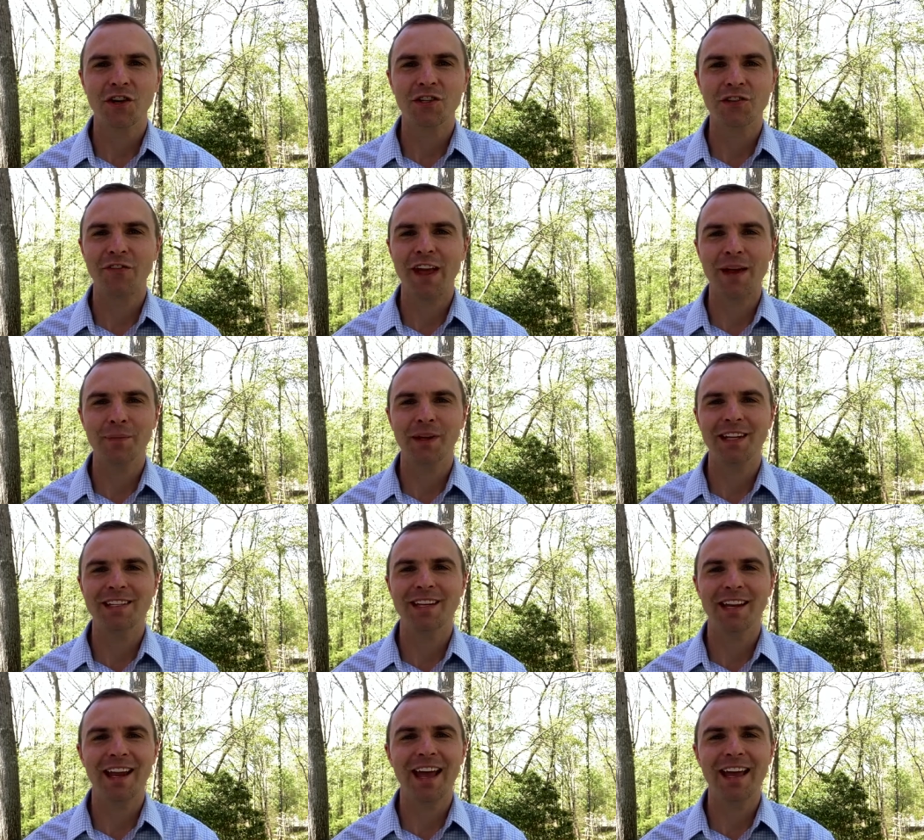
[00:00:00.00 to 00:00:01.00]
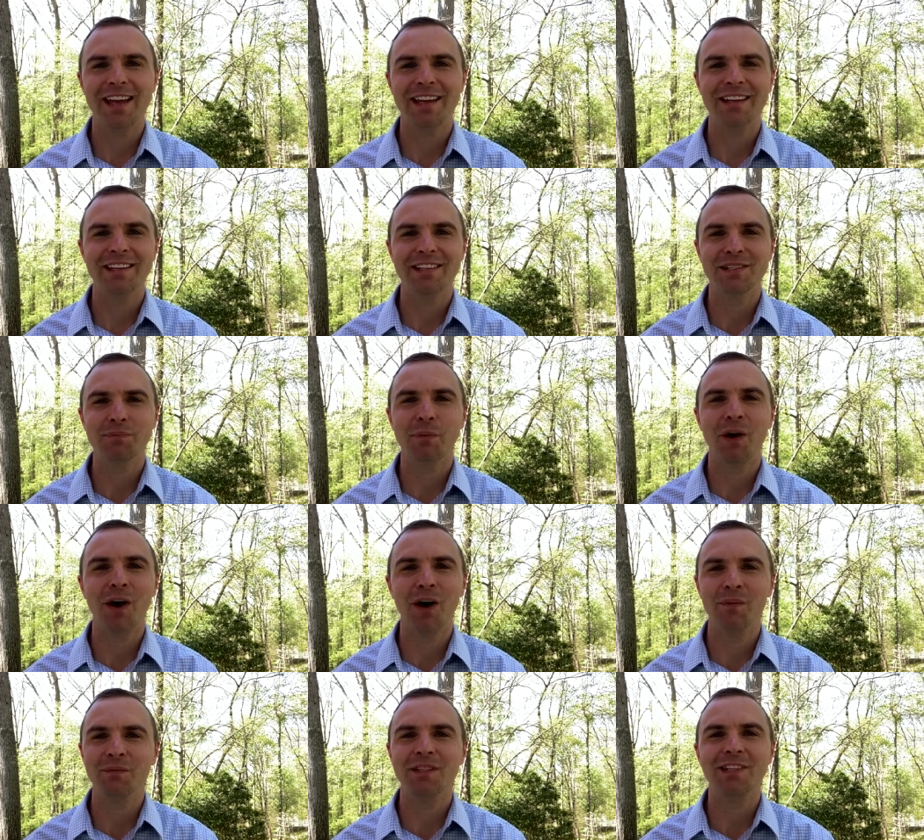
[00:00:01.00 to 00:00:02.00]
church family, today is
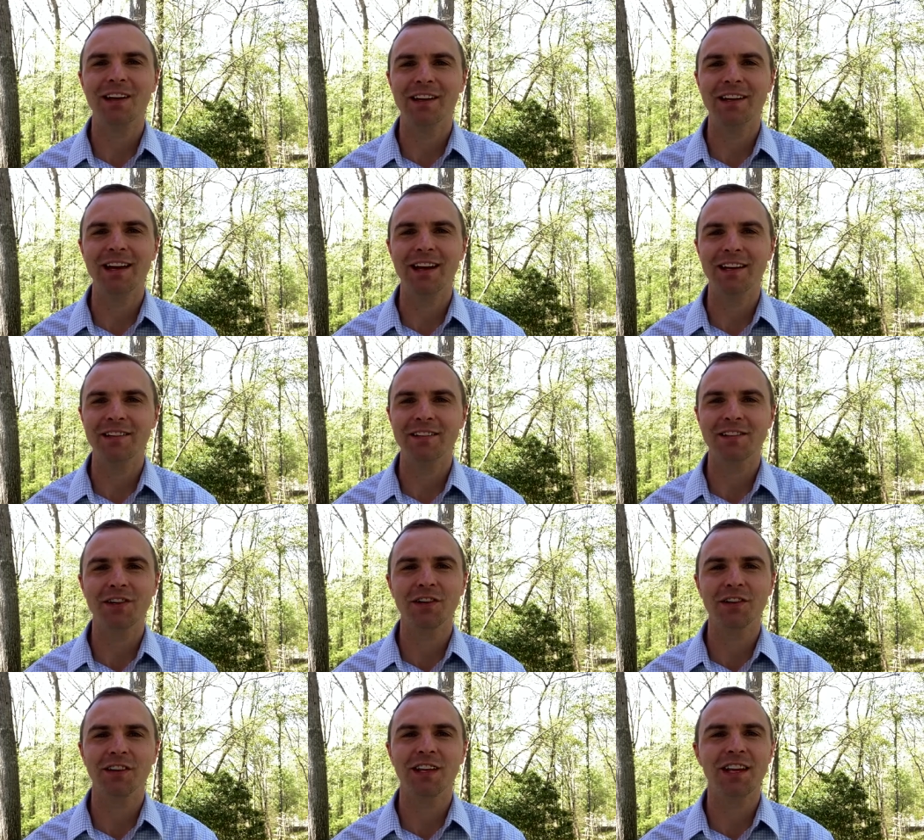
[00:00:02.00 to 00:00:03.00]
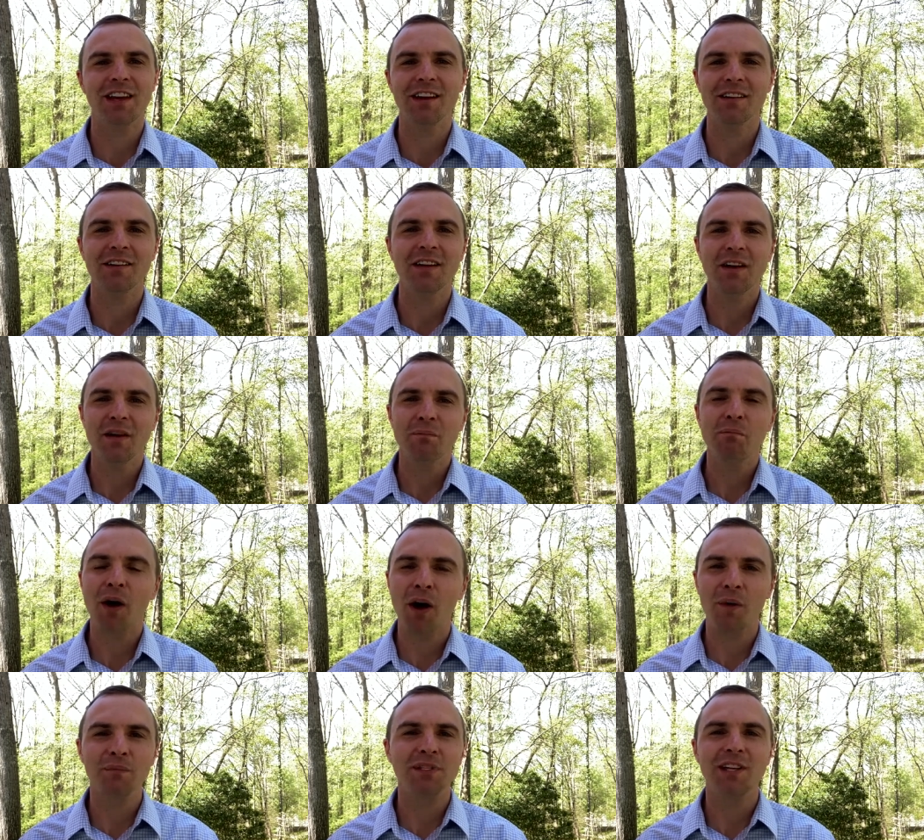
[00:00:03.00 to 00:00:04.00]
Palm Sunday. Certainly a
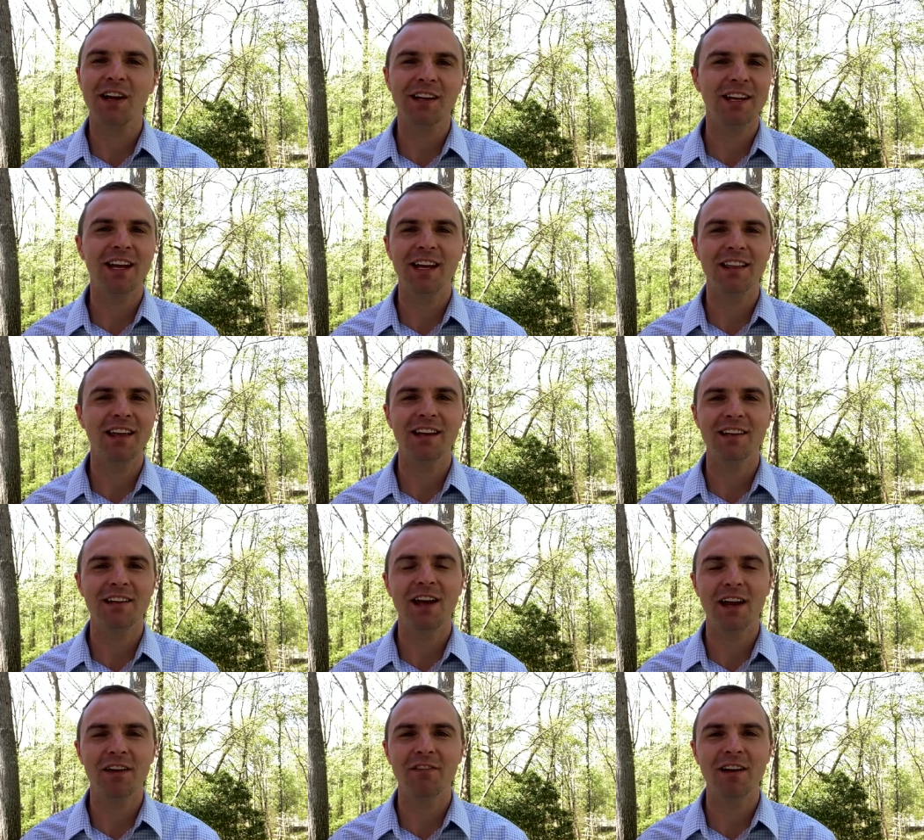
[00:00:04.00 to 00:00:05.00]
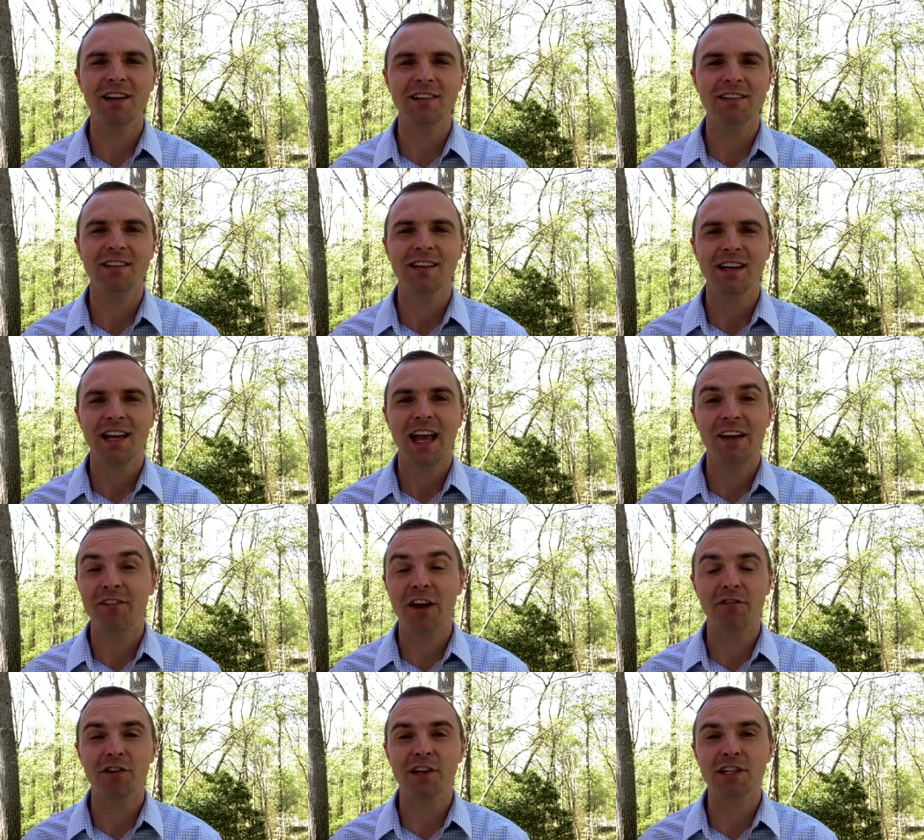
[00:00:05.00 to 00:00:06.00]
Palm Sunday that none of us have
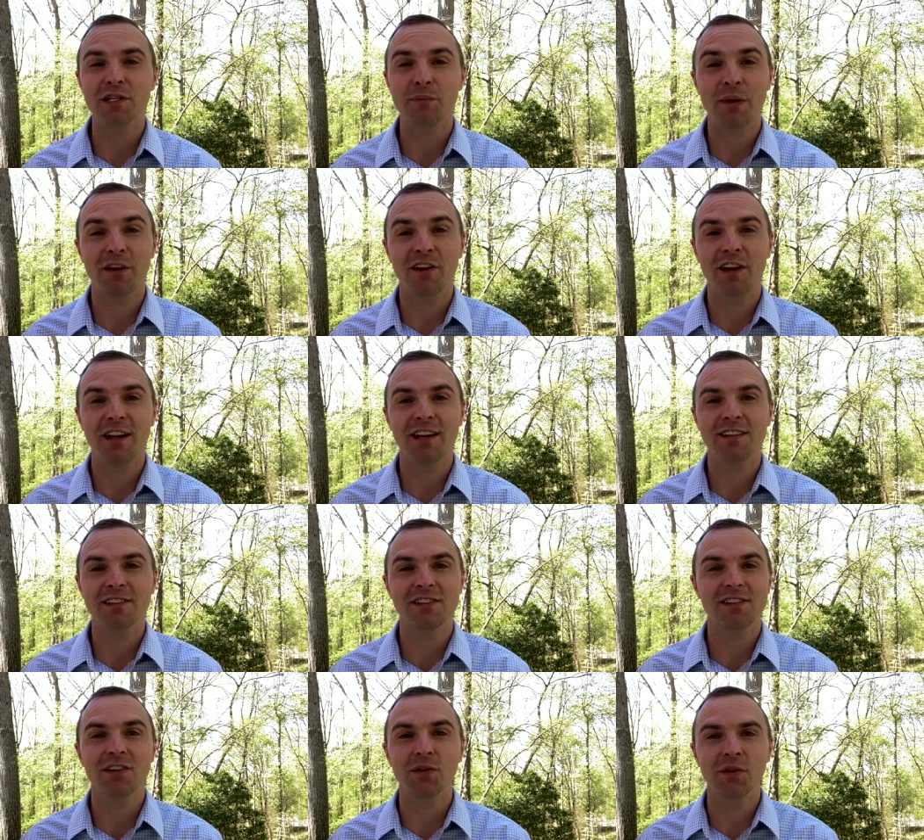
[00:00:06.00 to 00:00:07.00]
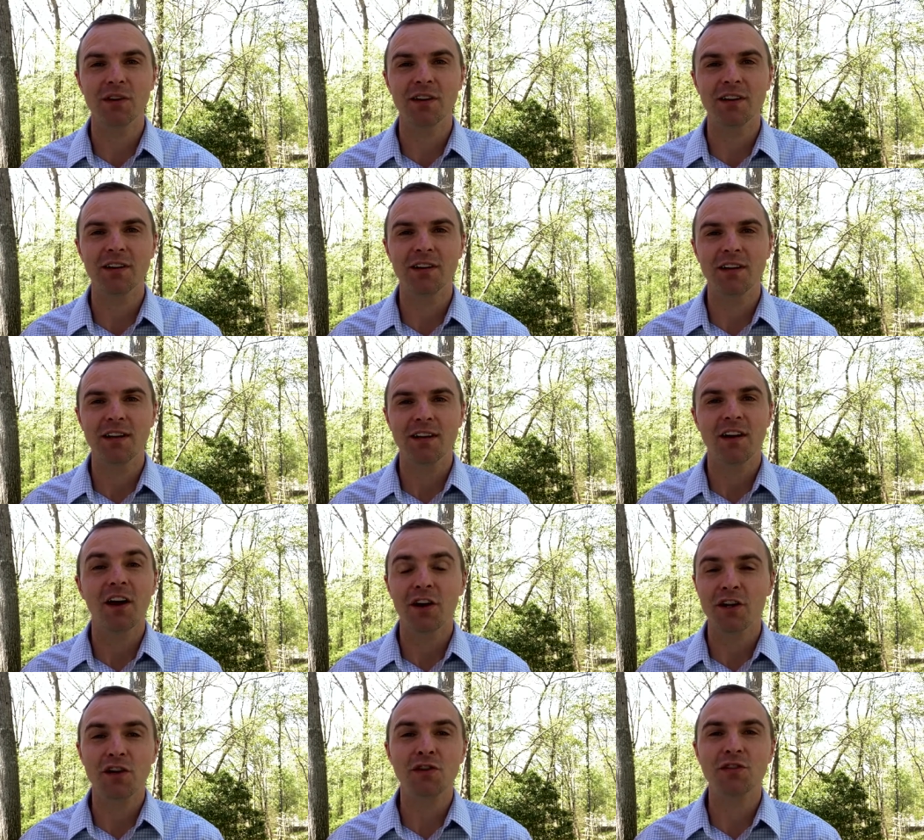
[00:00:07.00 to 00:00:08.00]
ever experienced or are
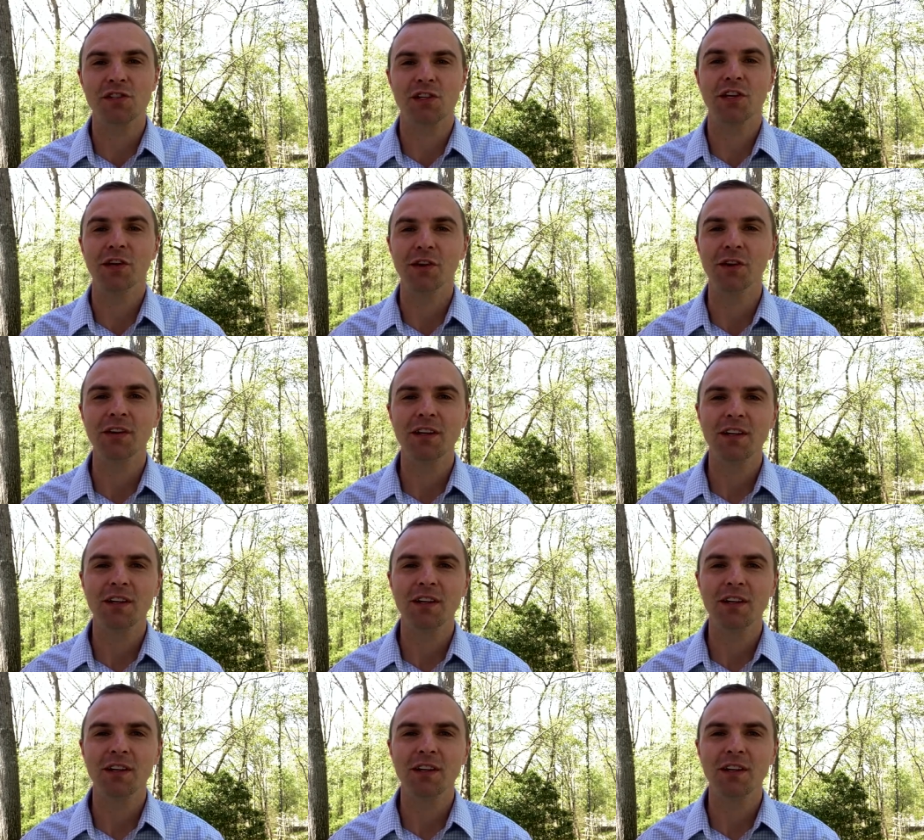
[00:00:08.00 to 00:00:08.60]
used to.